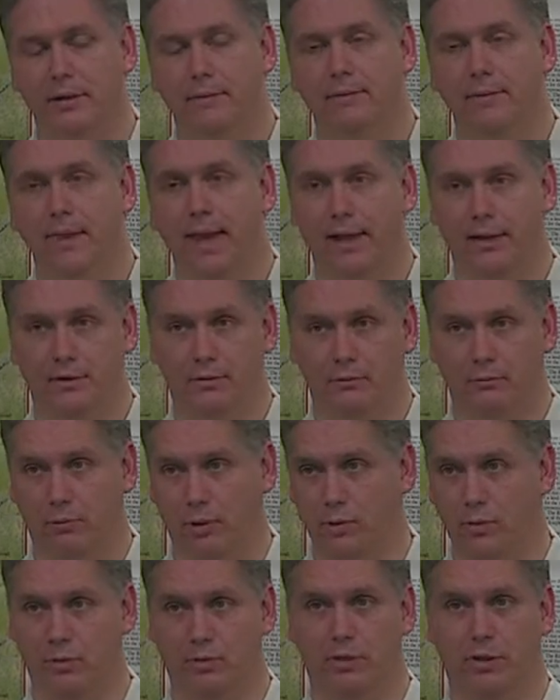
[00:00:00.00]
And you,
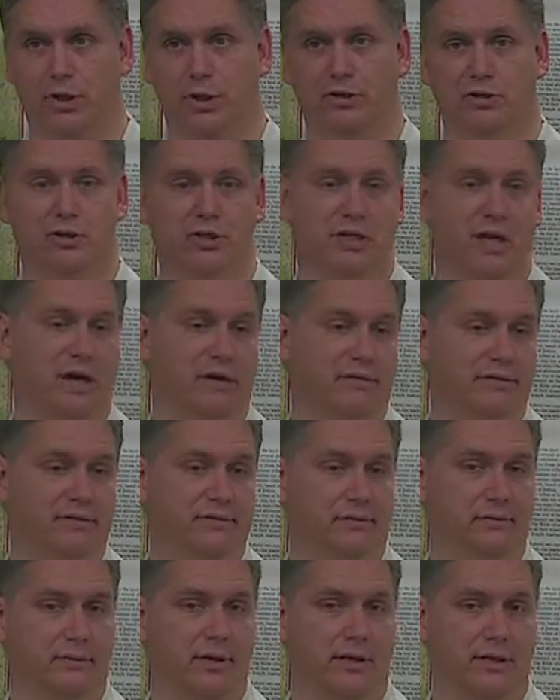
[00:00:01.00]
whoa, look at yourself.
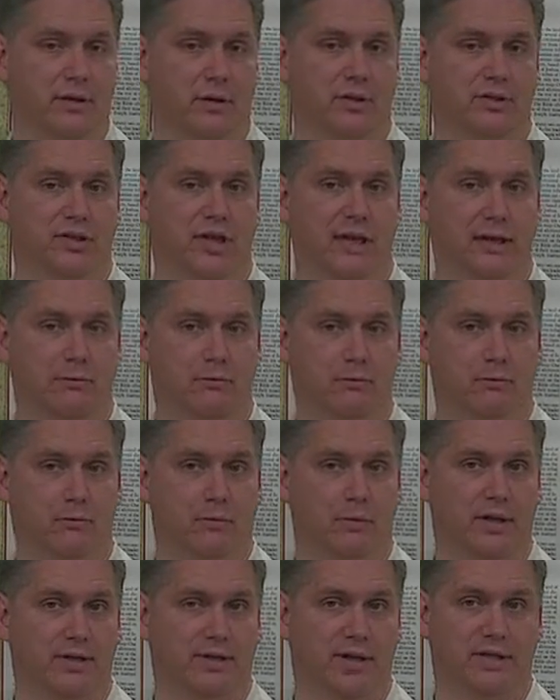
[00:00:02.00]
So it's like,
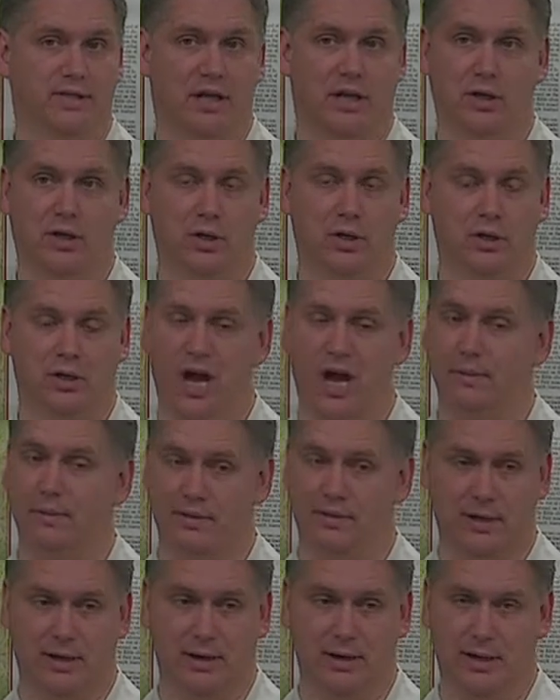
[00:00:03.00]
it, that's not a good
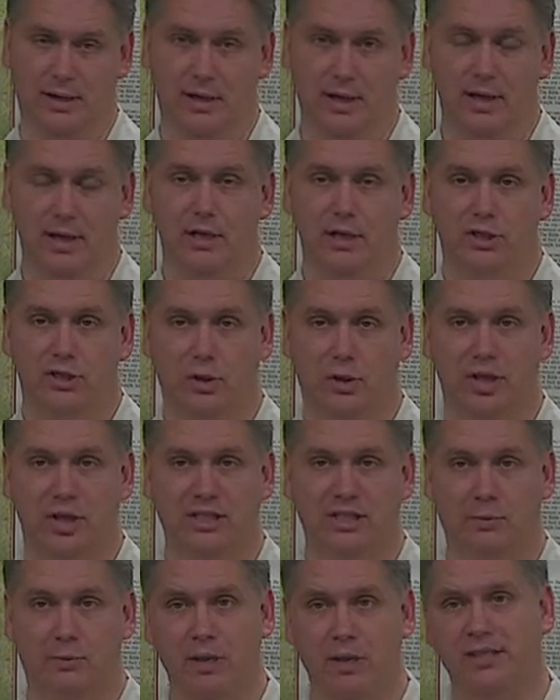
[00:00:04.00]
commentary. So it
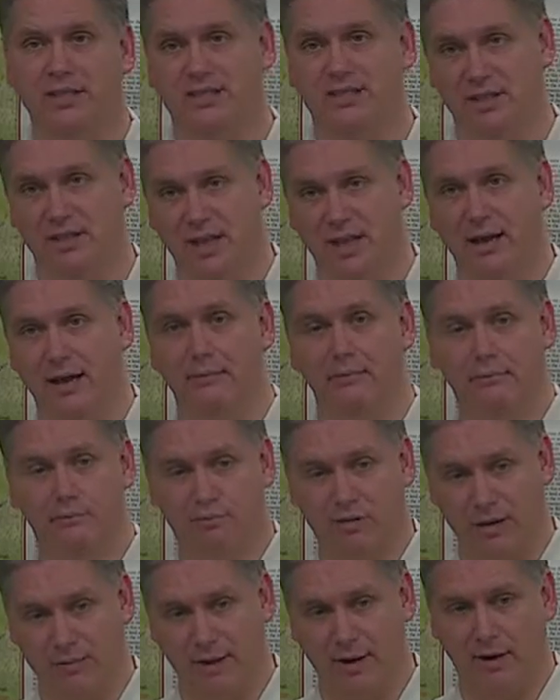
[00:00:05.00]
speaks to them
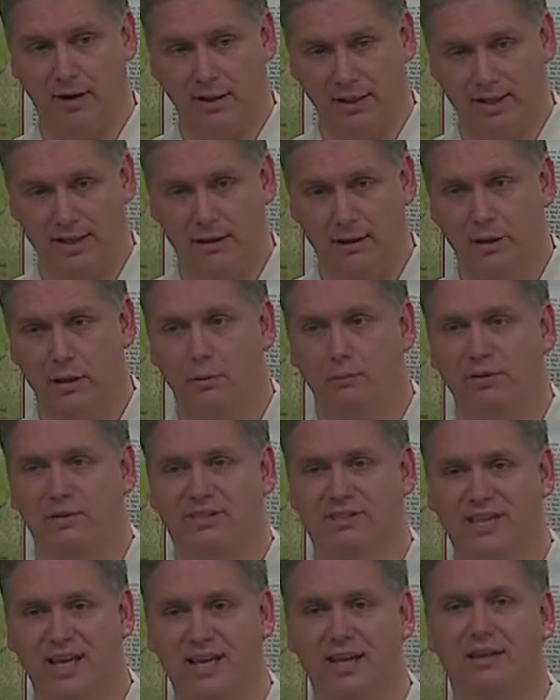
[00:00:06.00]
primarily, but
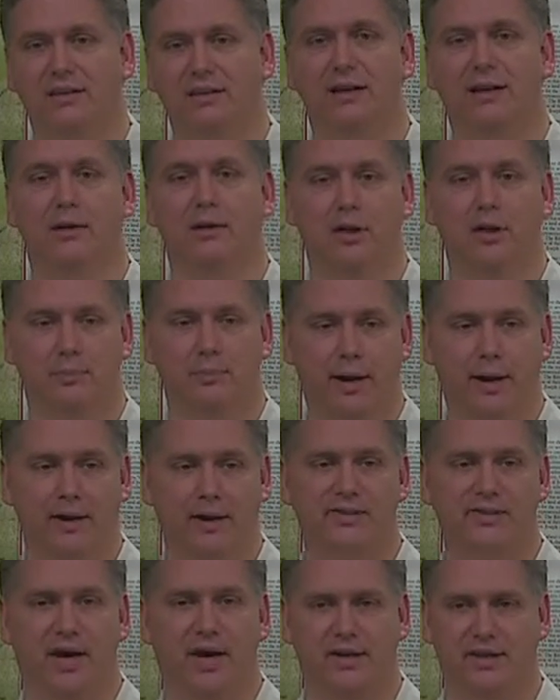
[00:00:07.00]
secondarily, the
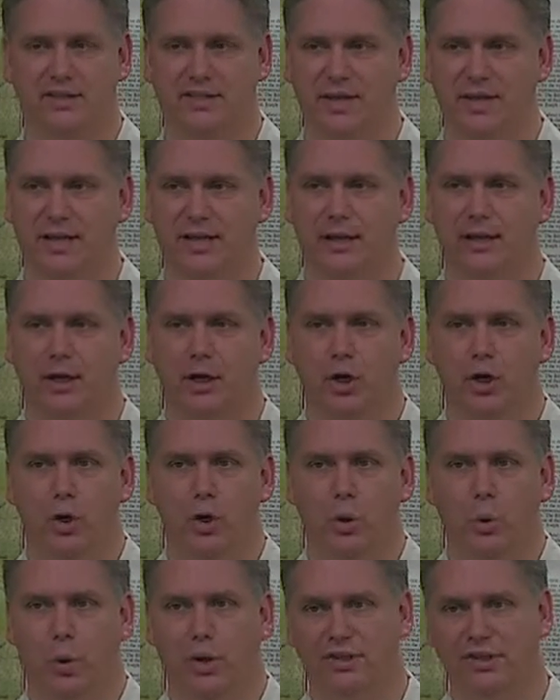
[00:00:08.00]
parents got to say,
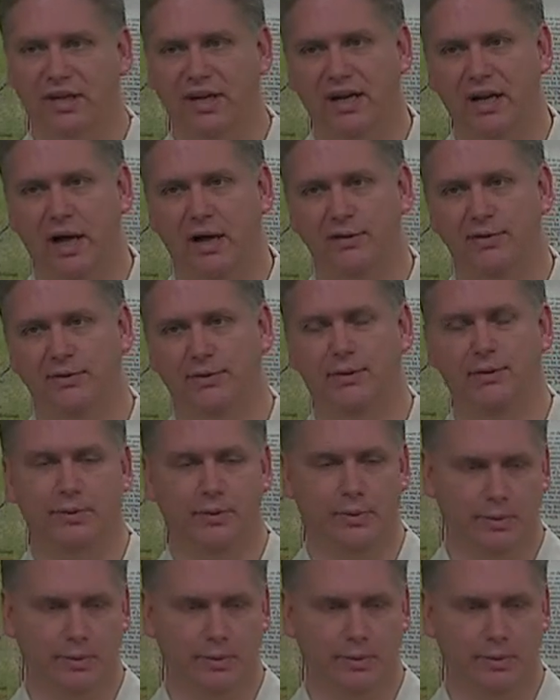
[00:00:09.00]
what did I not do